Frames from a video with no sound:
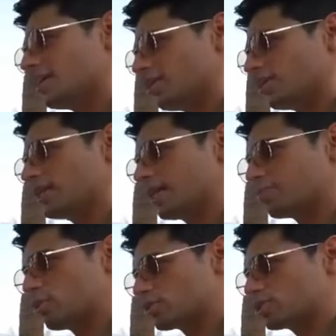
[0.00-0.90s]
on that
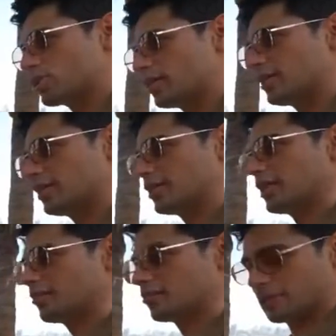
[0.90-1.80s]
posture and
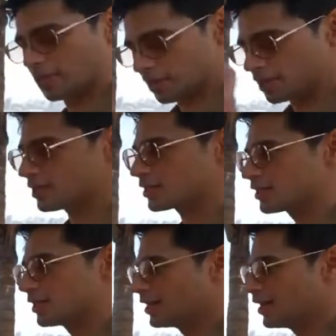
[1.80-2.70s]
be alert.
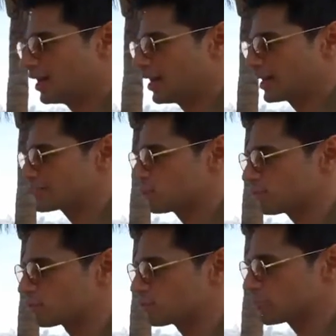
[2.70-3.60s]
And hats
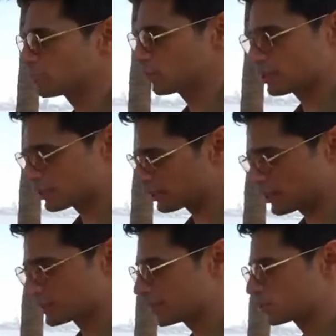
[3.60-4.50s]
off to you, Sadhguru. It's a
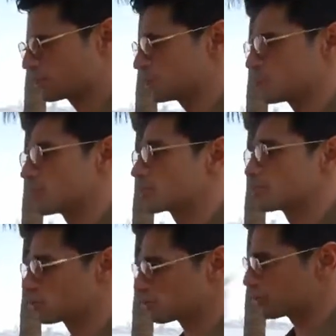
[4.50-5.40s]
great sense of inspiration, what you